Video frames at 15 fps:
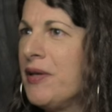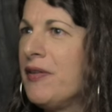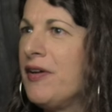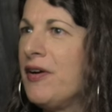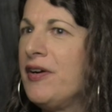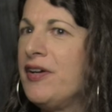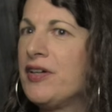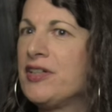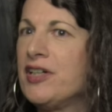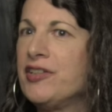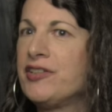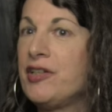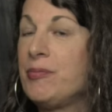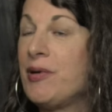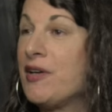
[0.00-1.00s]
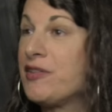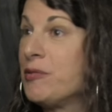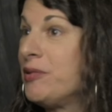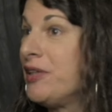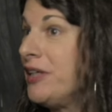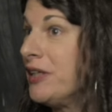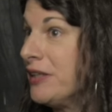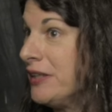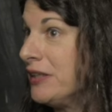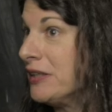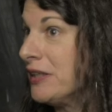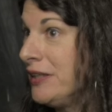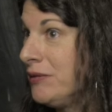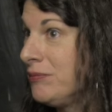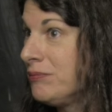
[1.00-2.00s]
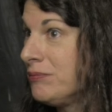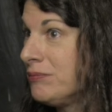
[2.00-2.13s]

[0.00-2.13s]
They're in a country possibly illegally.